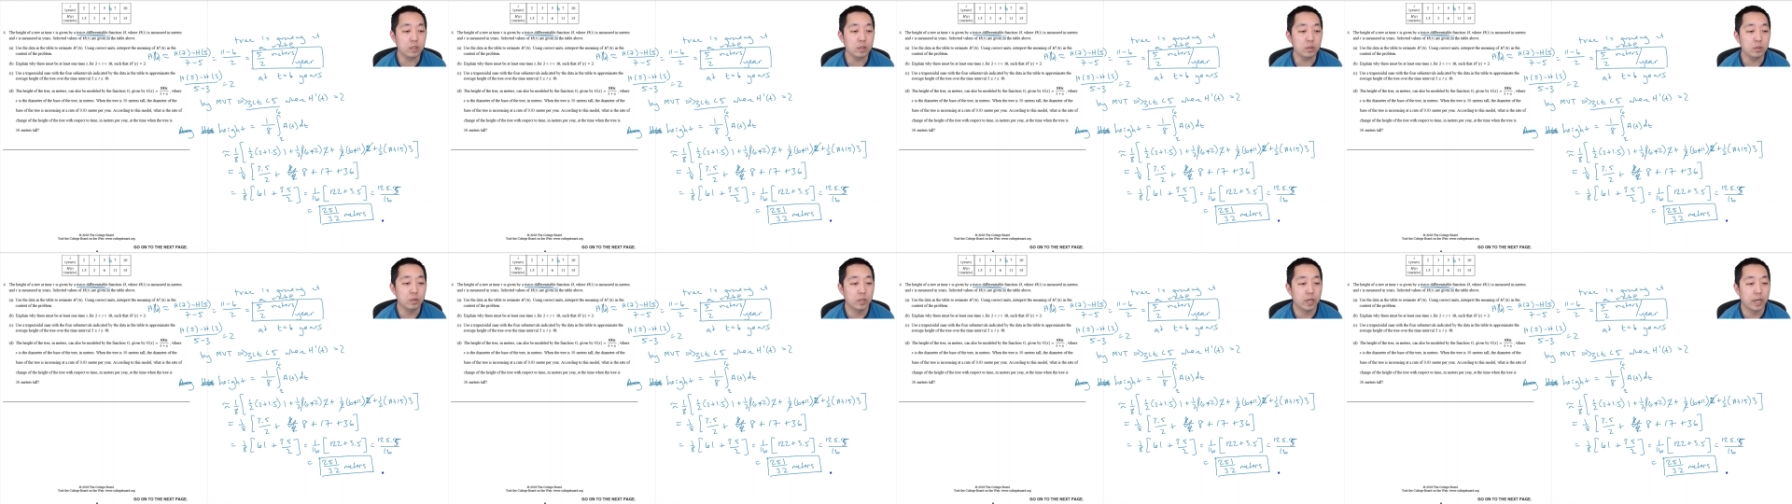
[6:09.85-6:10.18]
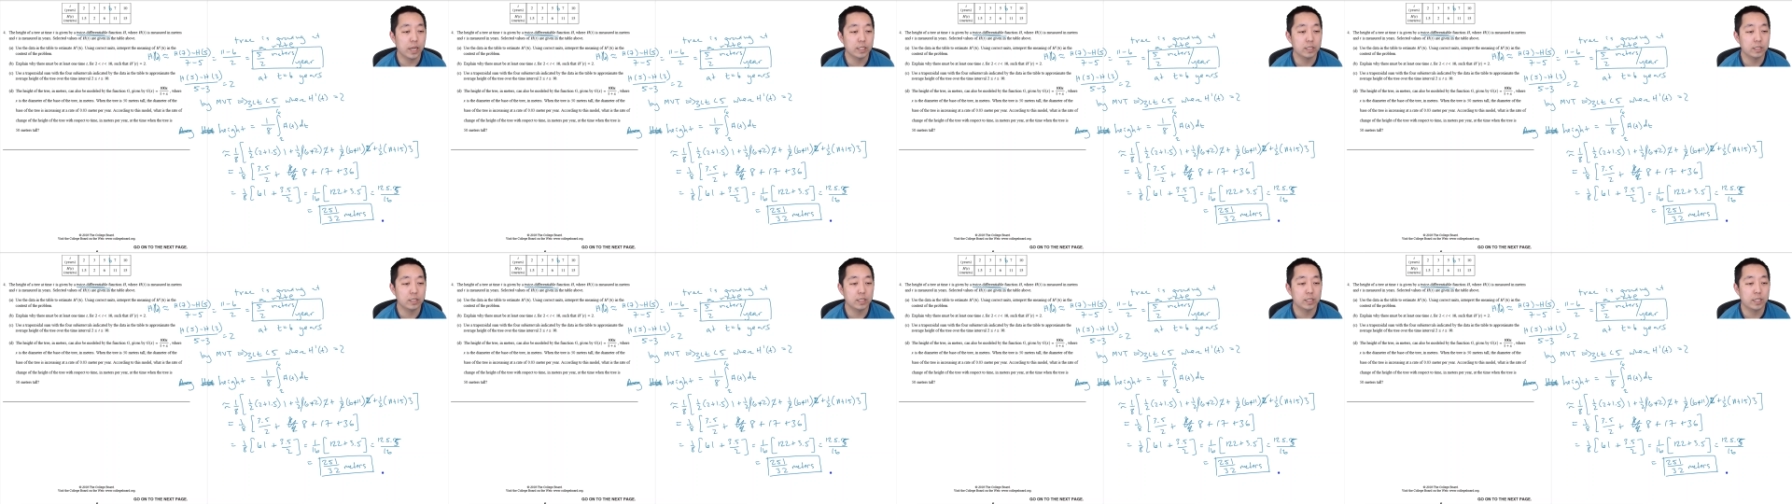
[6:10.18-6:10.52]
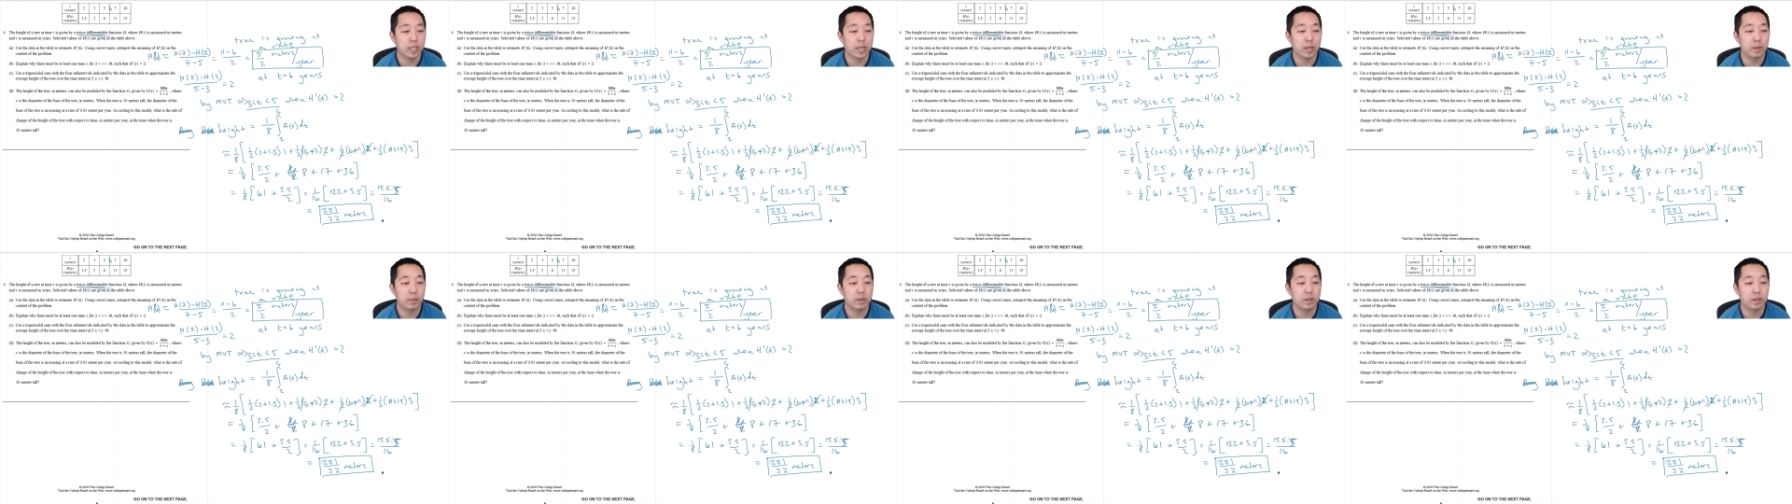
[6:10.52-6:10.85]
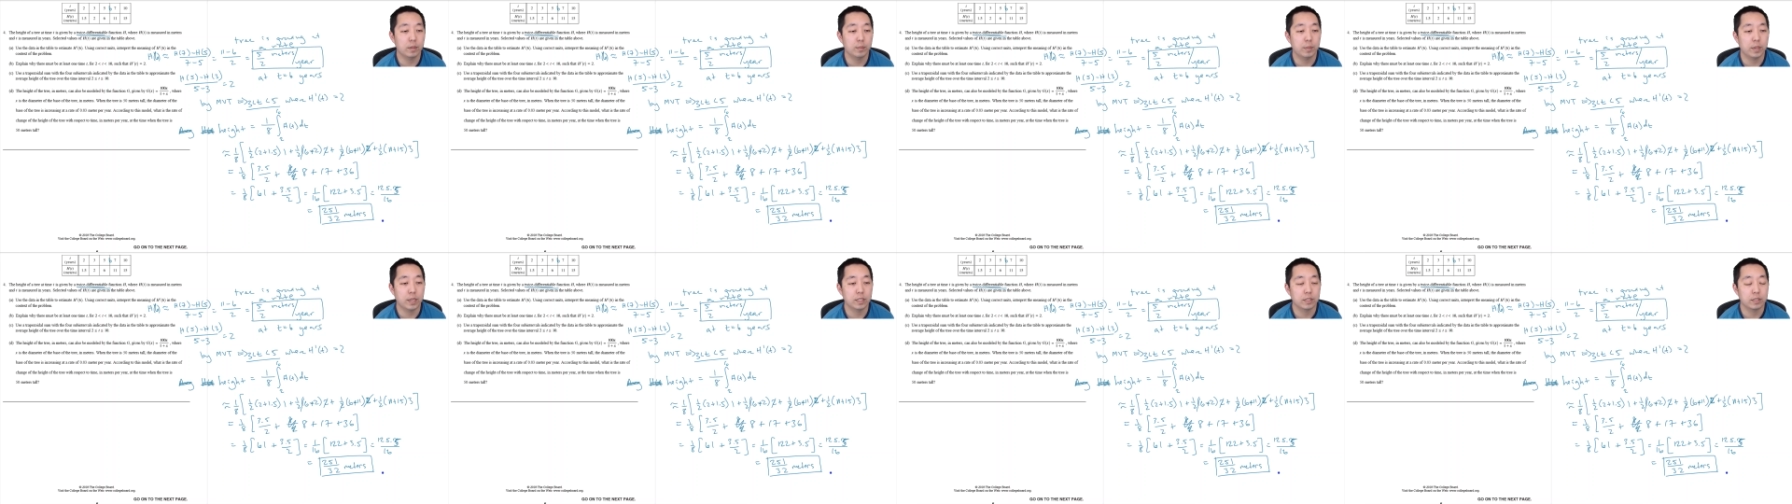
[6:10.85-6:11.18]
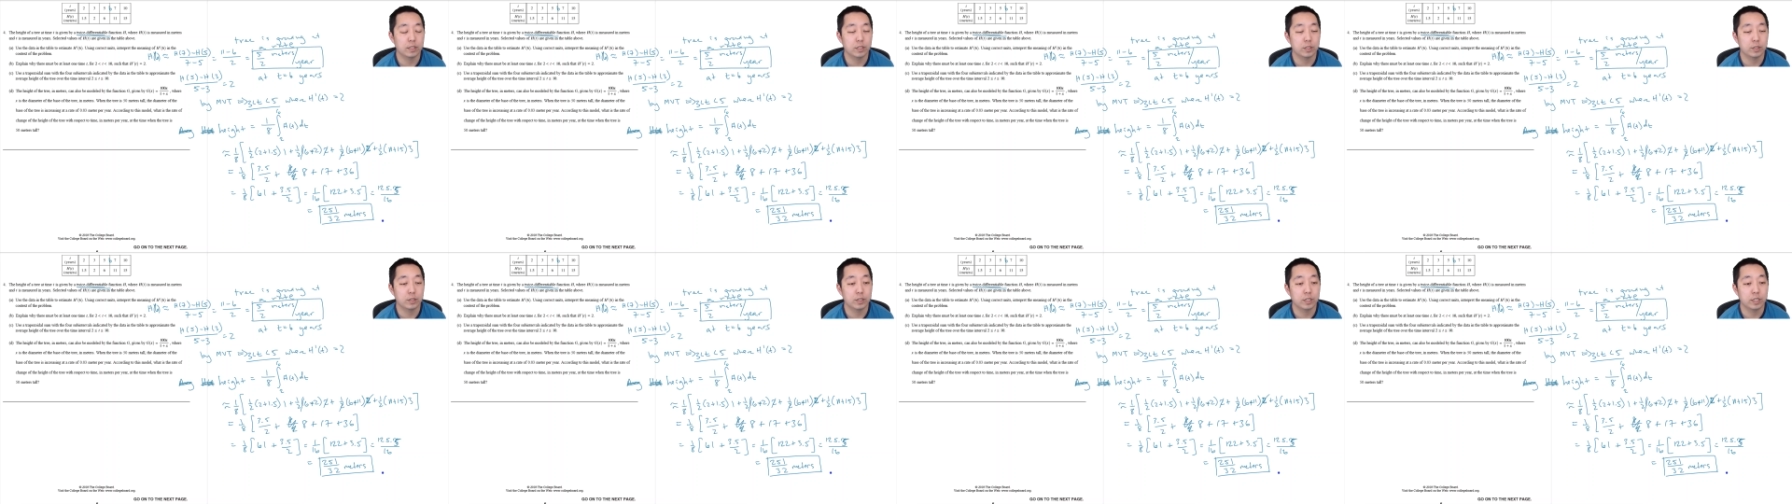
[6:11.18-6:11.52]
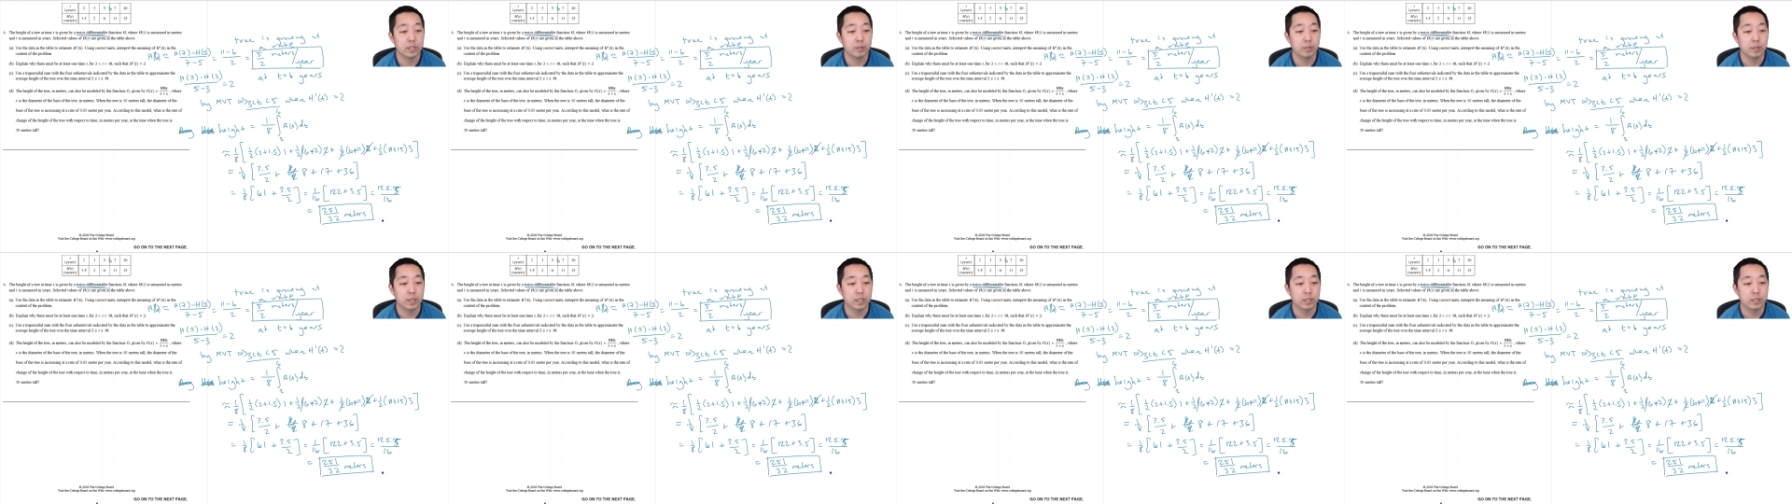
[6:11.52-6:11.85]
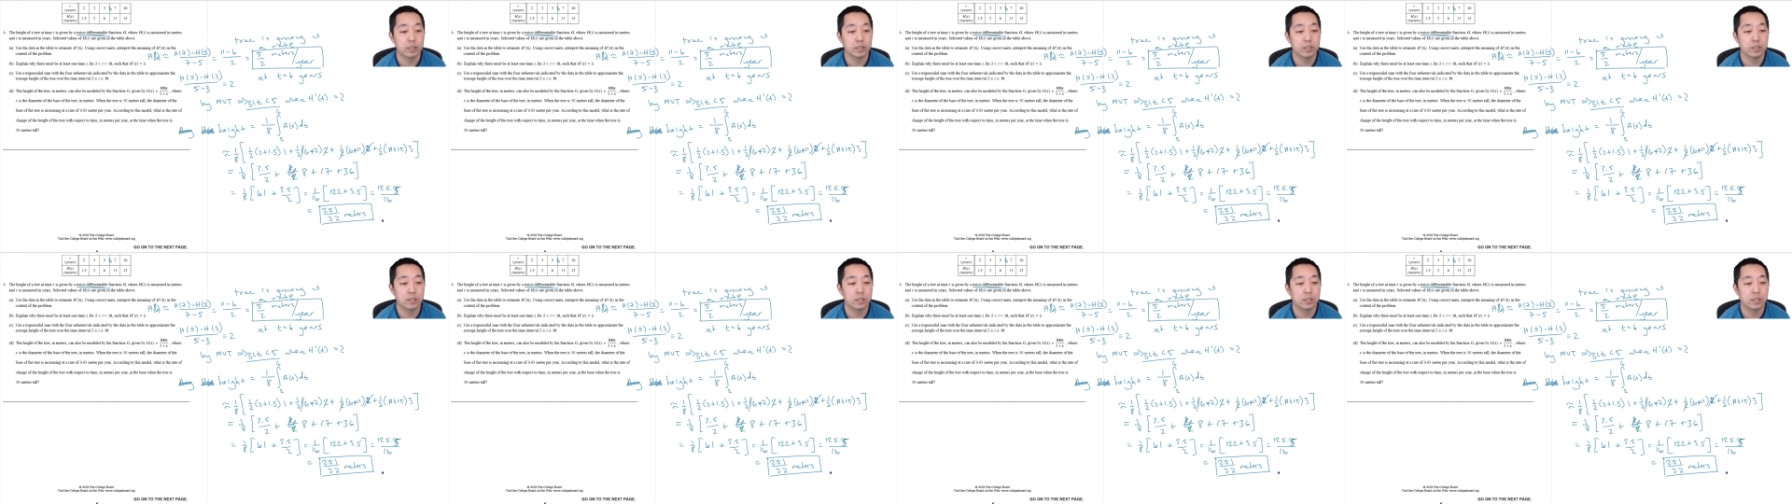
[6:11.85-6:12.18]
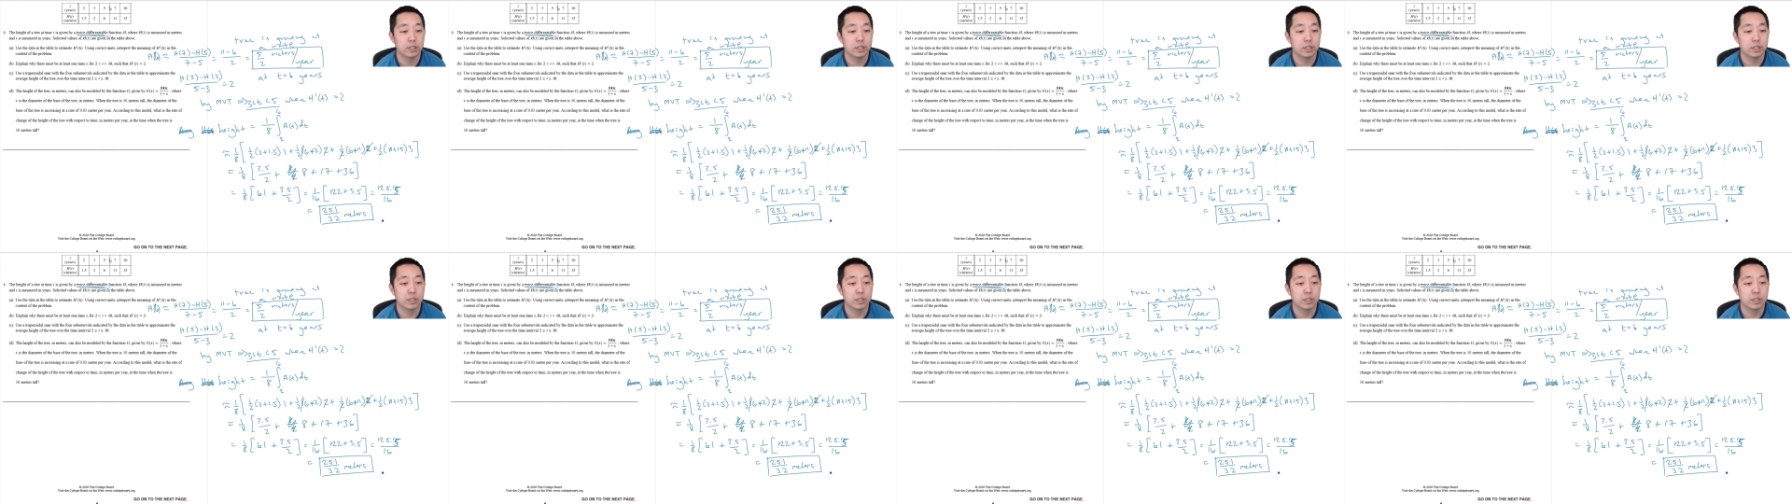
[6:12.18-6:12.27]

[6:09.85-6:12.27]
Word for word: where x is the diameter of the base of the tree in meters.